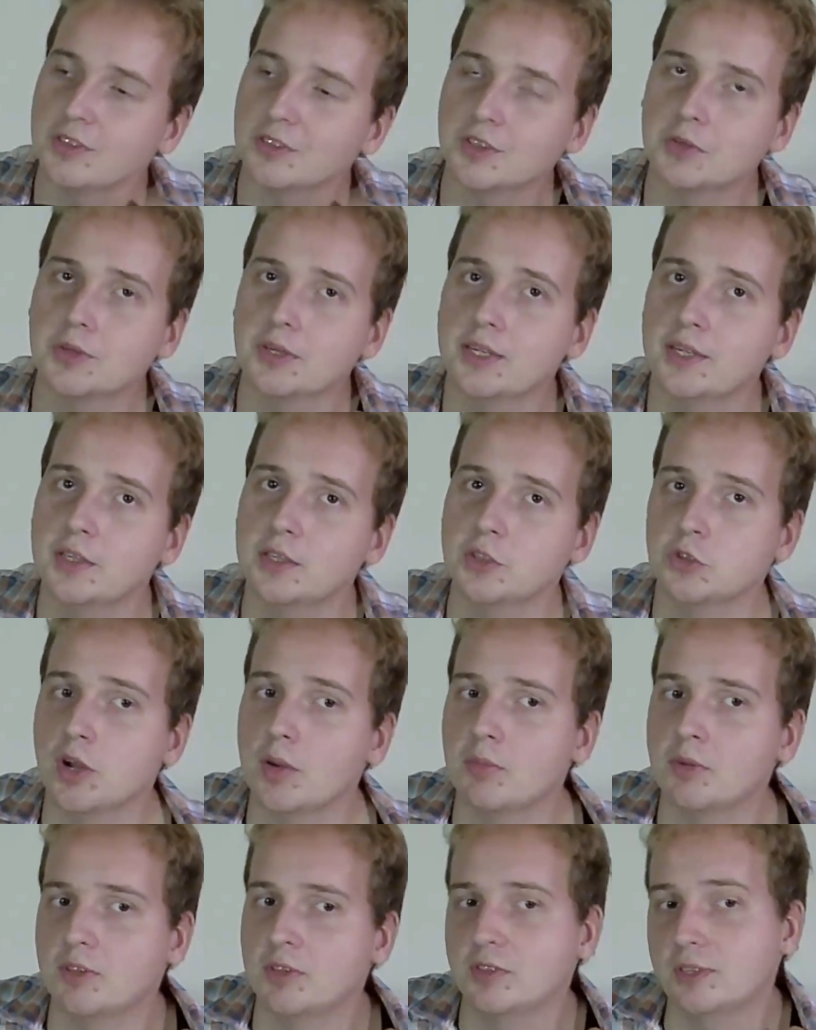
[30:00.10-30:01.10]
degree,
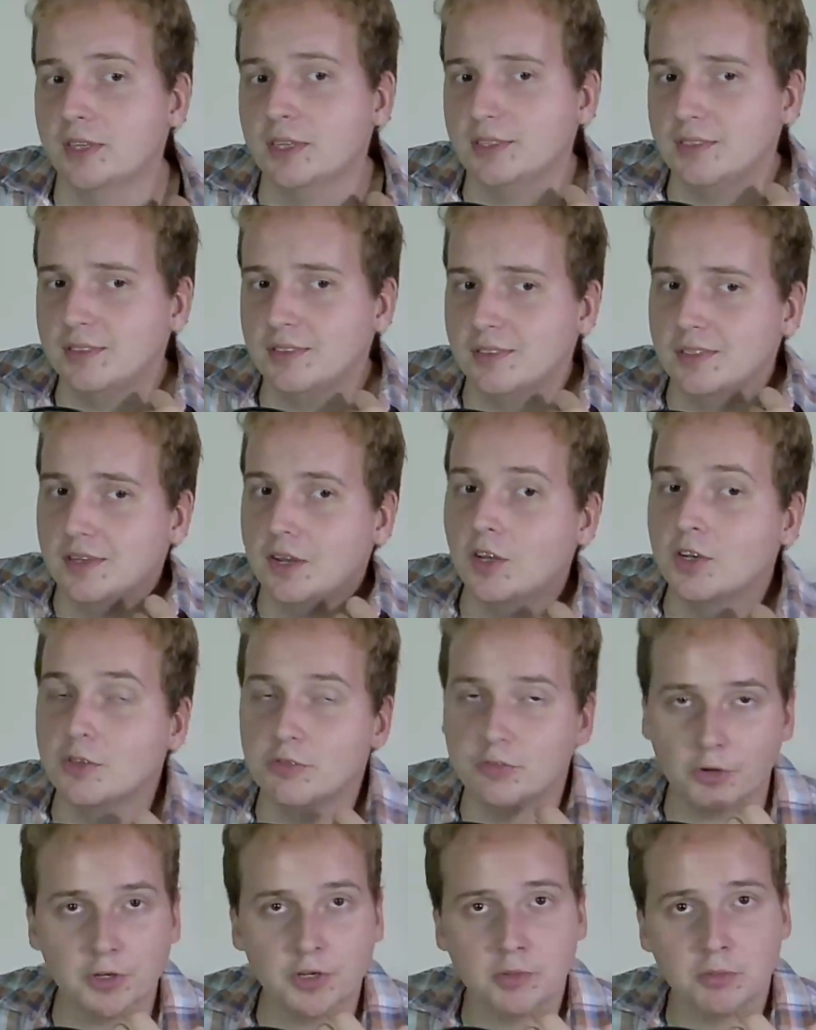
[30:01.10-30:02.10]
trauma is
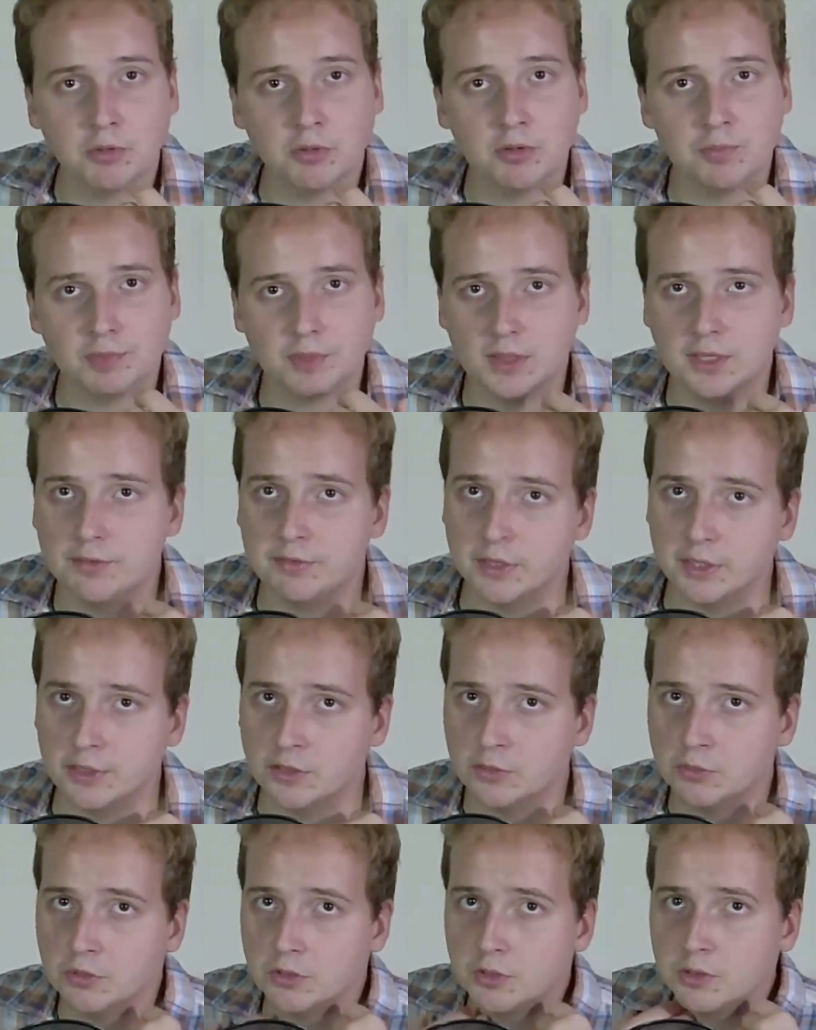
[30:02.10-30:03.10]
unavoidable living in
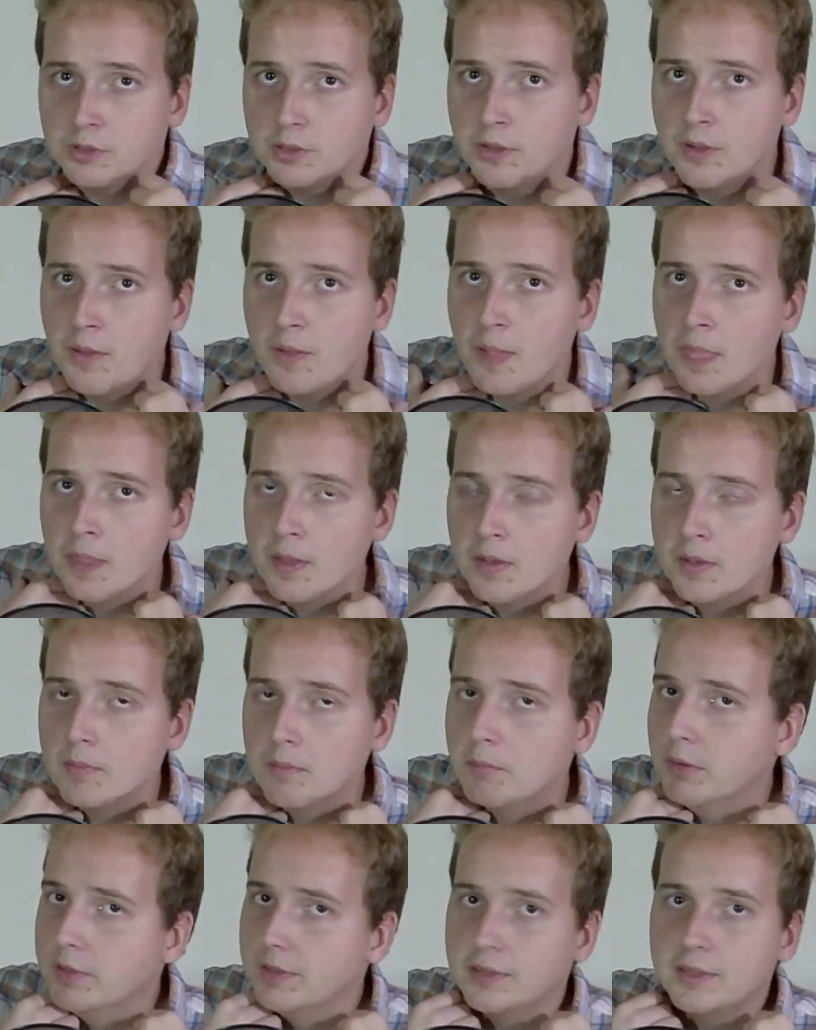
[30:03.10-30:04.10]
the world,
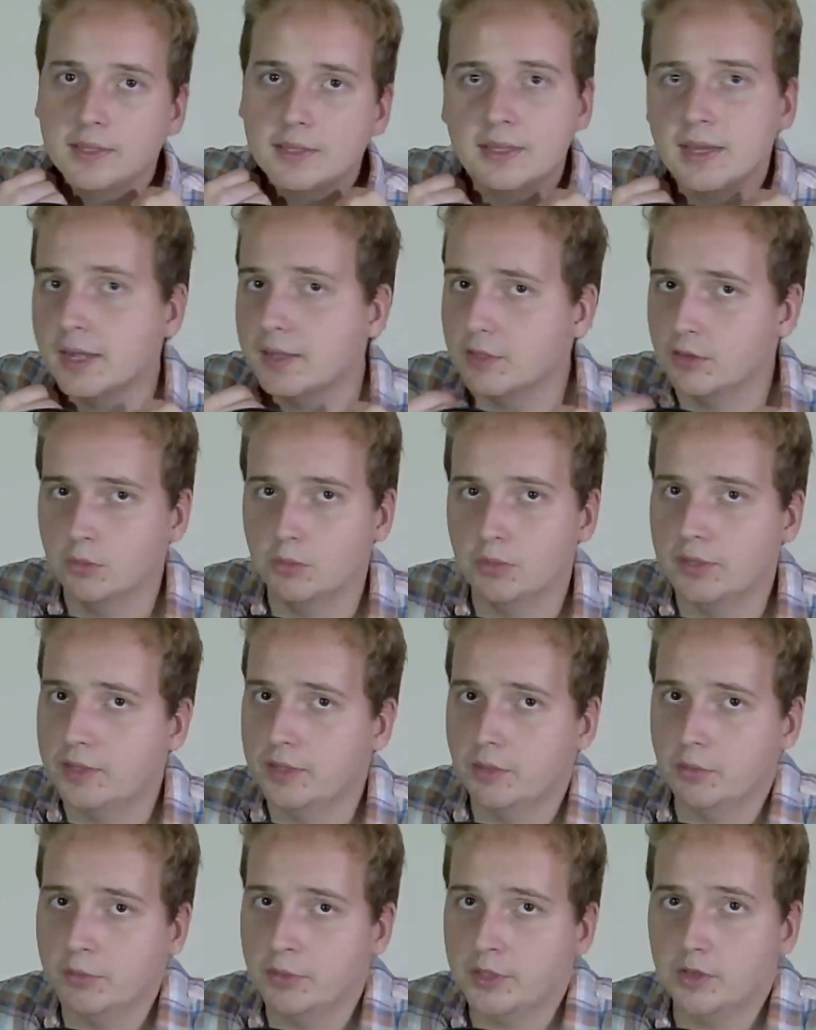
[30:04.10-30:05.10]
but not the way
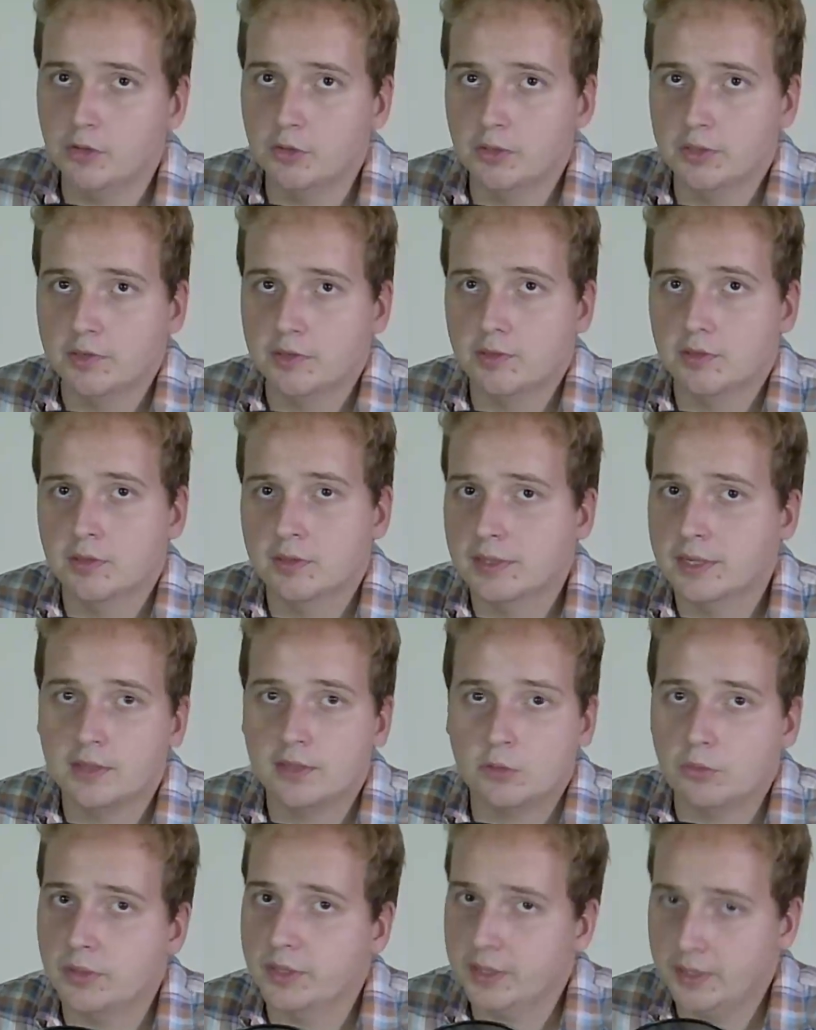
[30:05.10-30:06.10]
that we do it, not
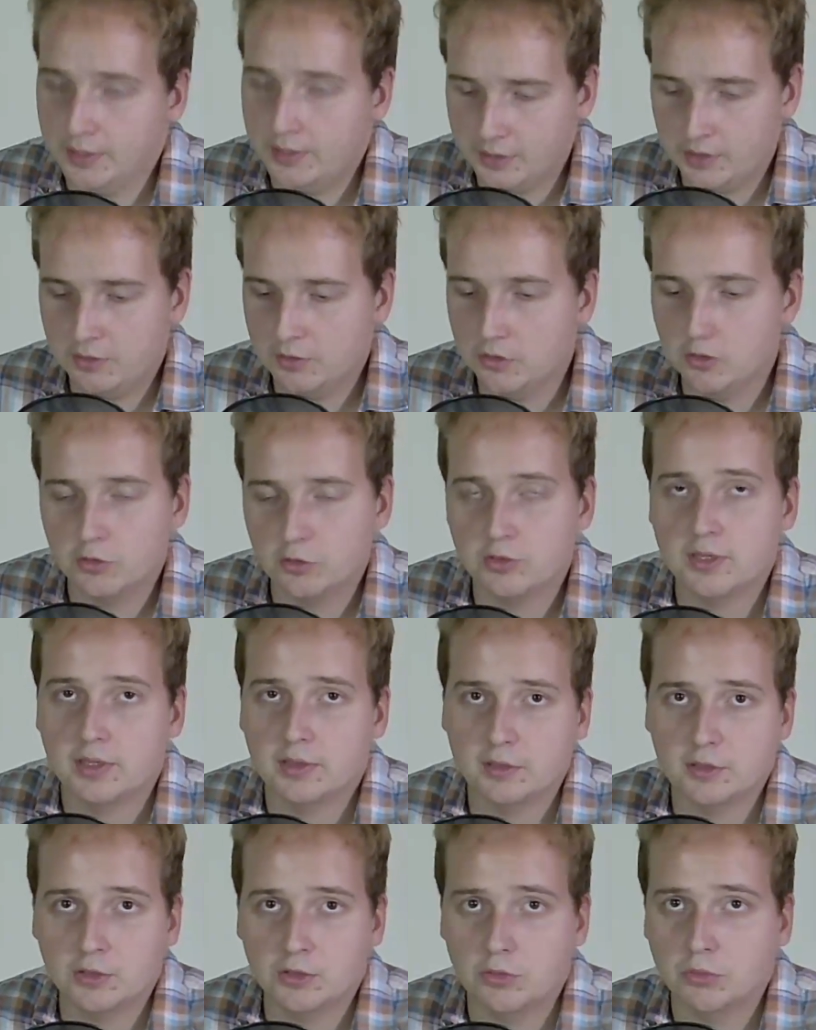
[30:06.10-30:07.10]
the way that it goes
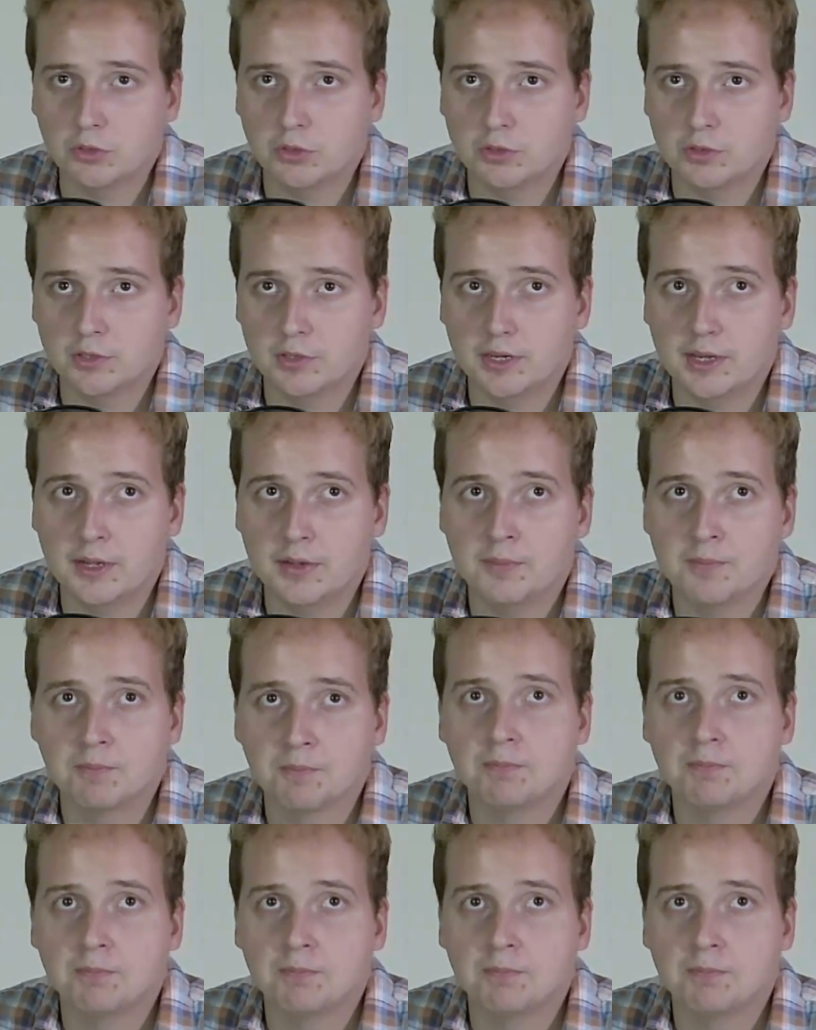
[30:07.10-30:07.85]
on in the world today.